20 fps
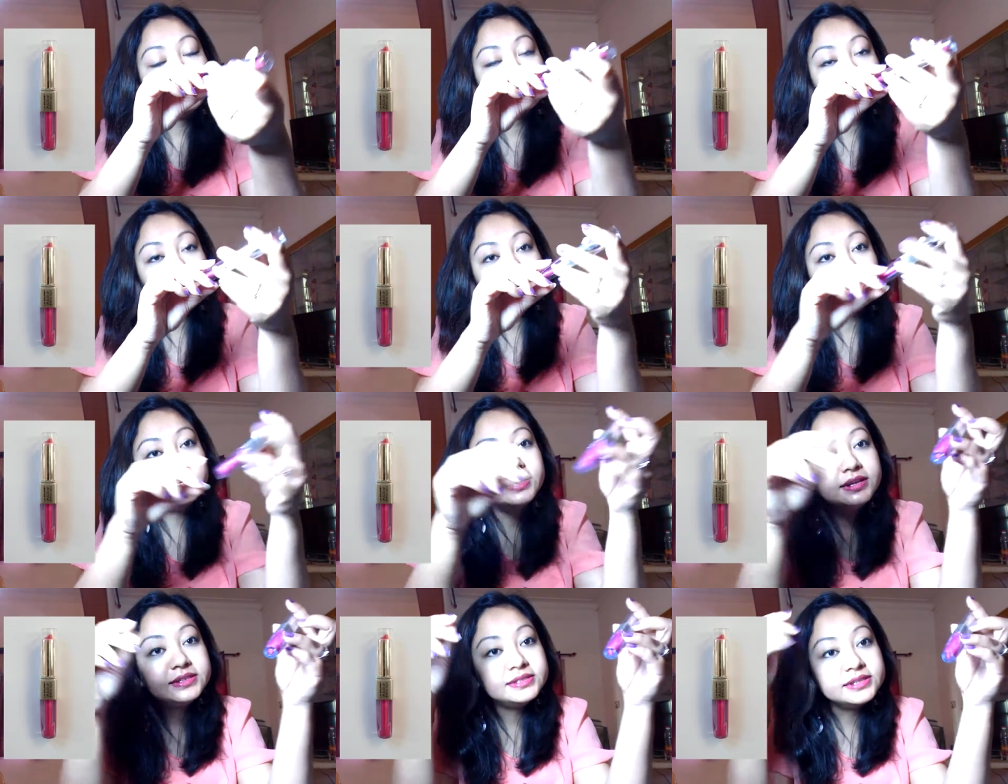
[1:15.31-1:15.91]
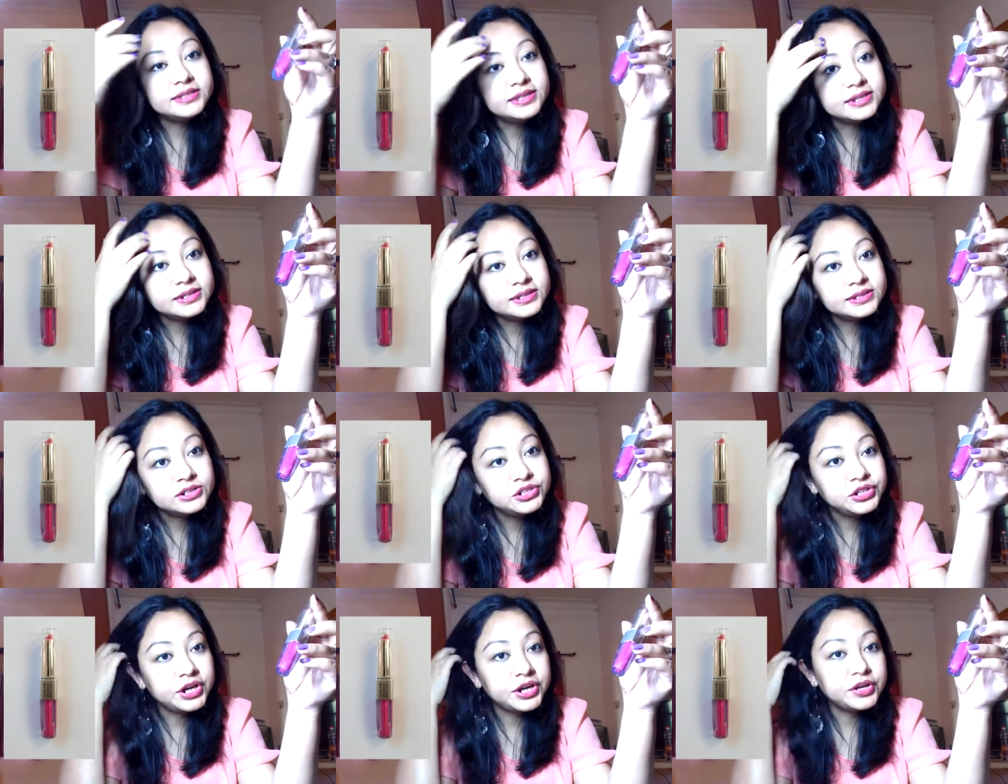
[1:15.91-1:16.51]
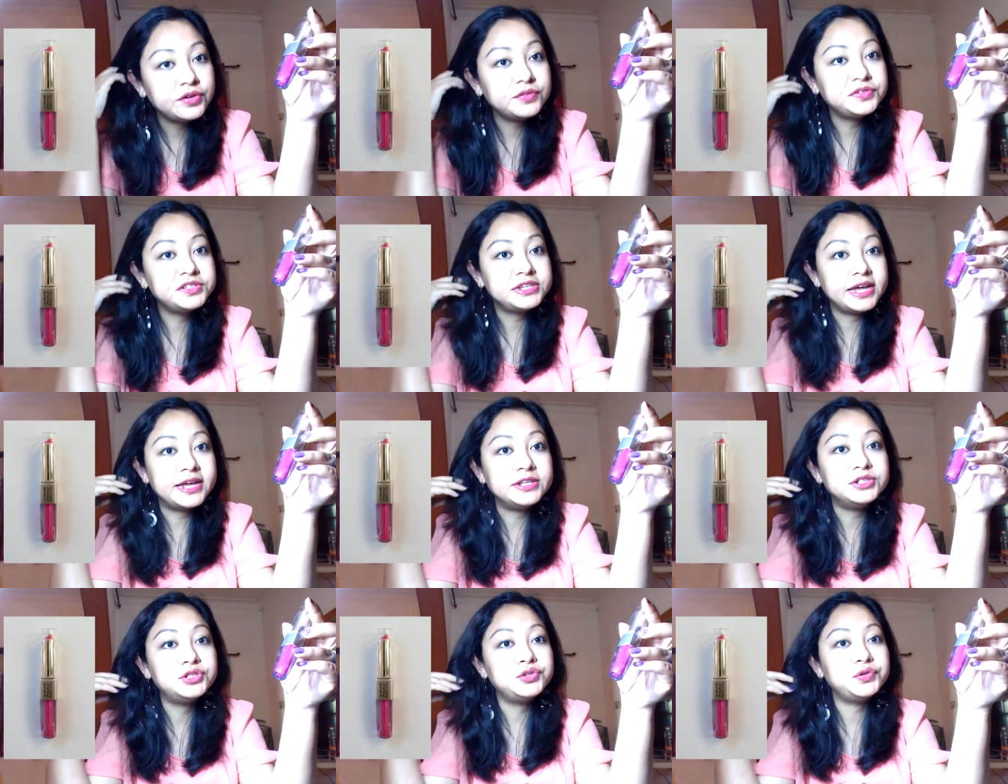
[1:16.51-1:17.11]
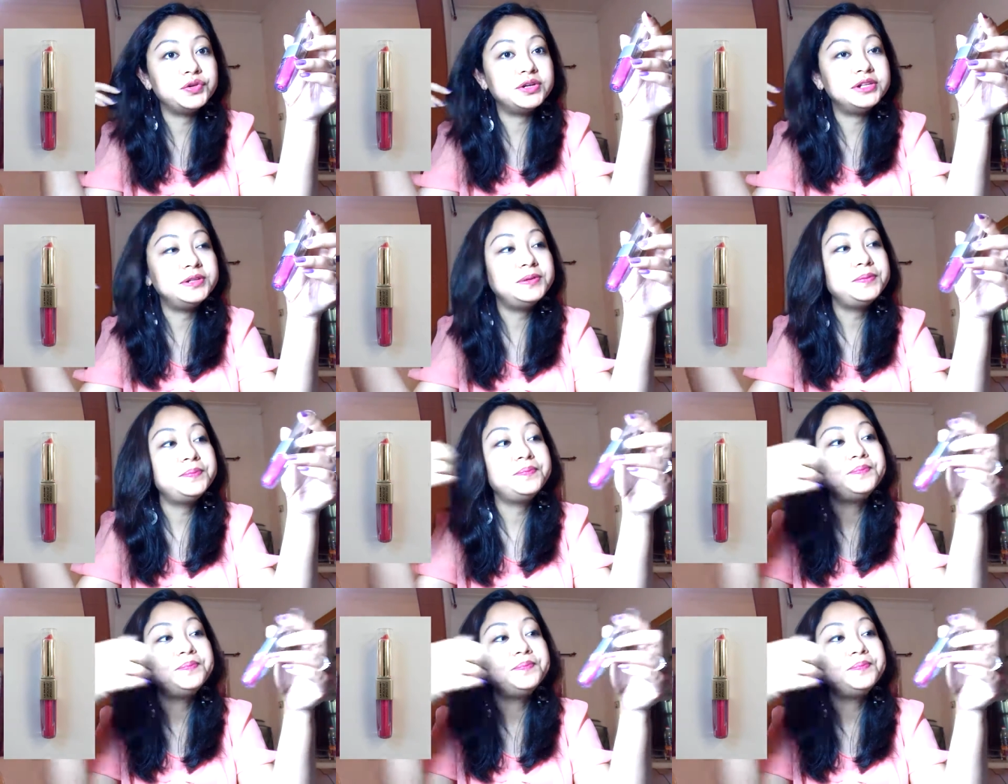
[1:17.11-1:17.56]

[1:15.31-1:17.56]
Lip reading: color is in the shade of Sensual,